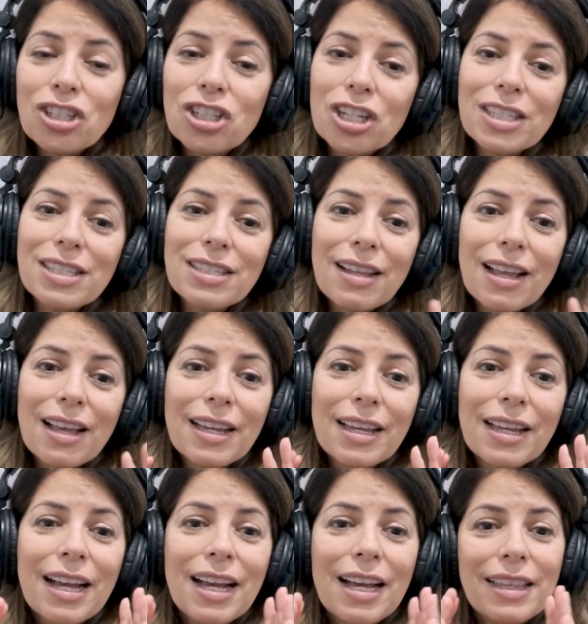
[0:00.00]
Just
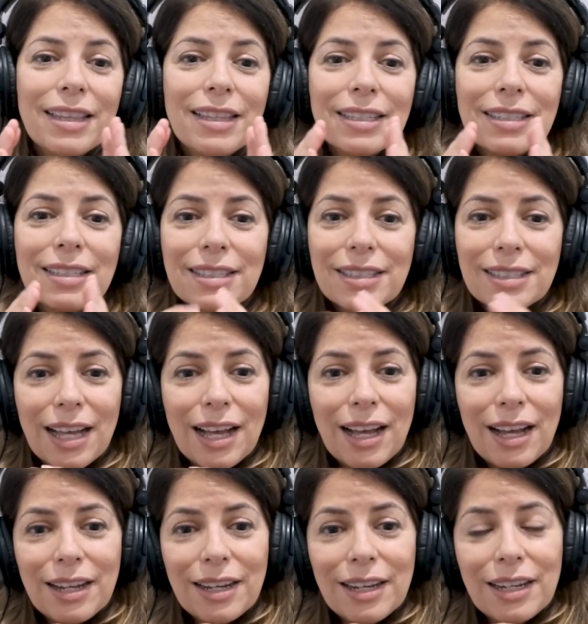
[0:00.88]
like the
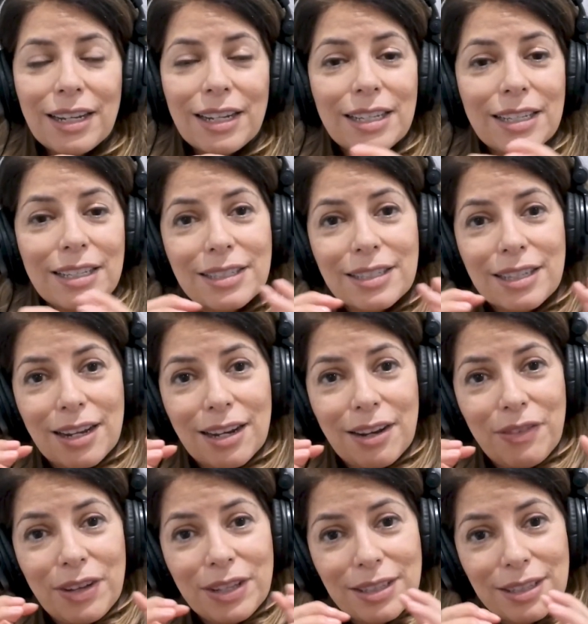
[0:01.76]
sun is kind
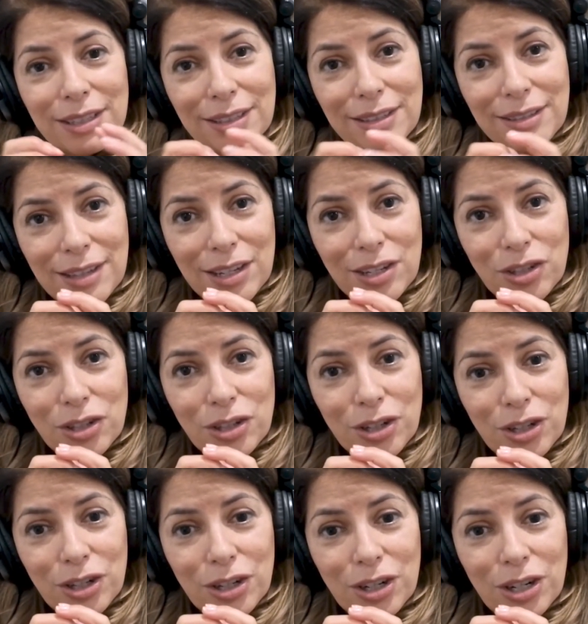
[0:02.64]
of at the
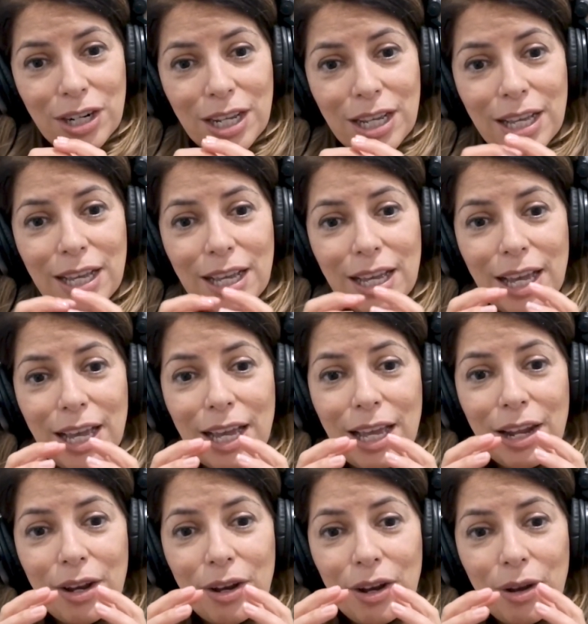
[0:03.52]
center,
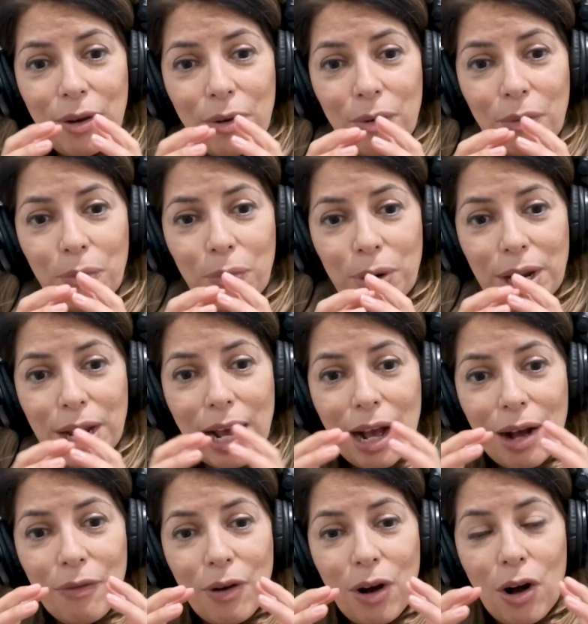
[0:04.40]
and we
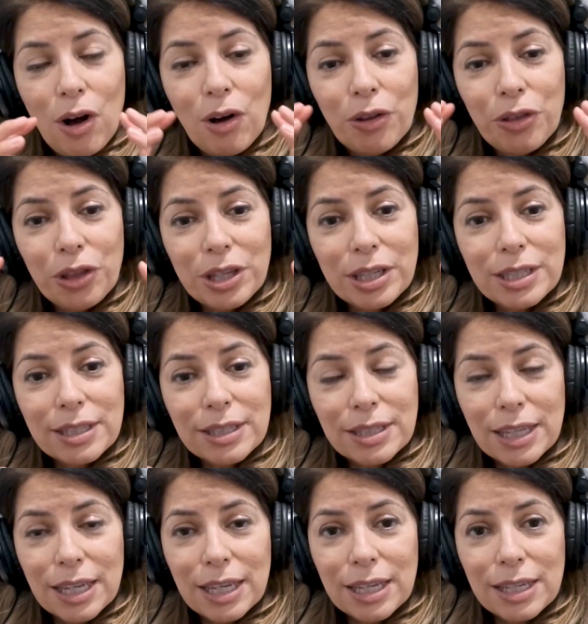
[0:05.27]
have all these
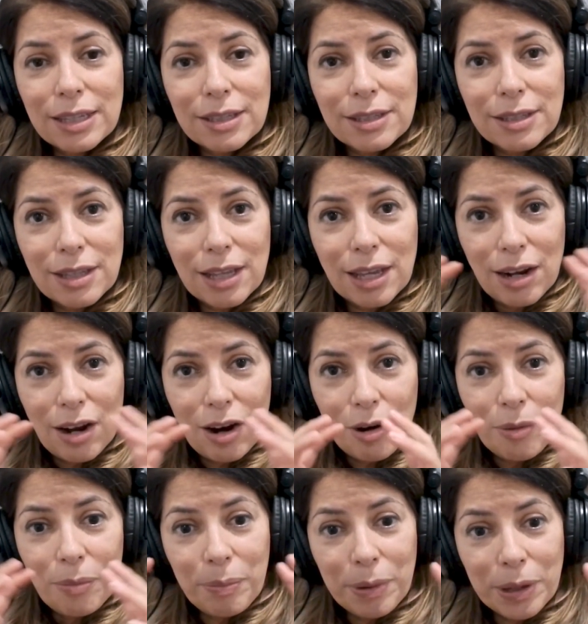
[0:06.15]
things that
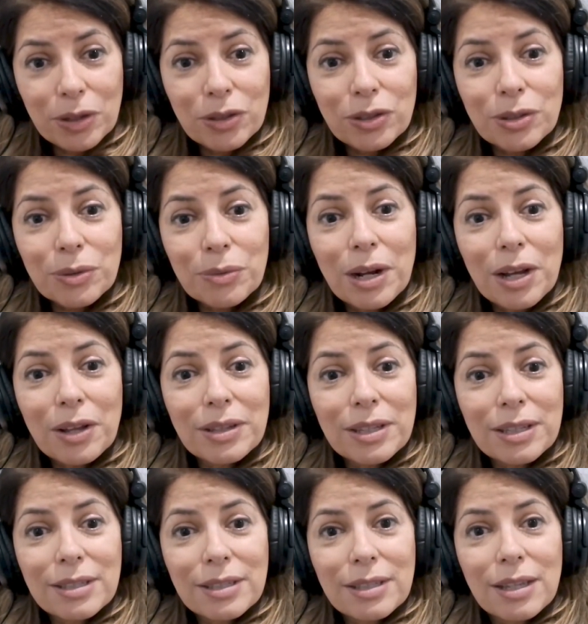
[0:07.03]
are built around
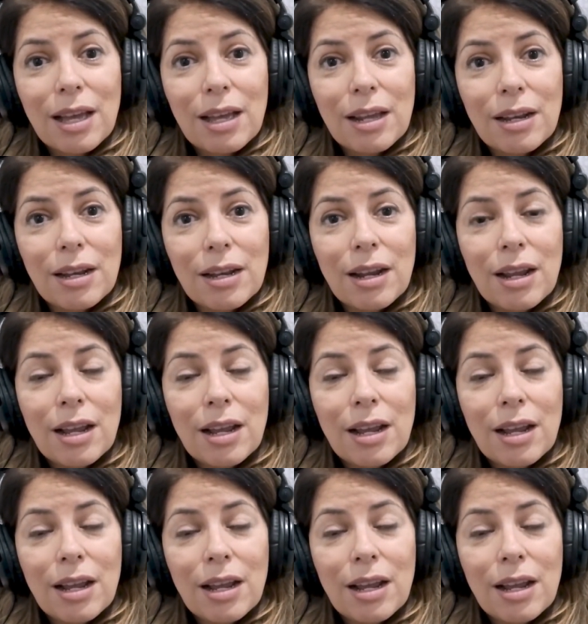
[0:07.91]
the sun.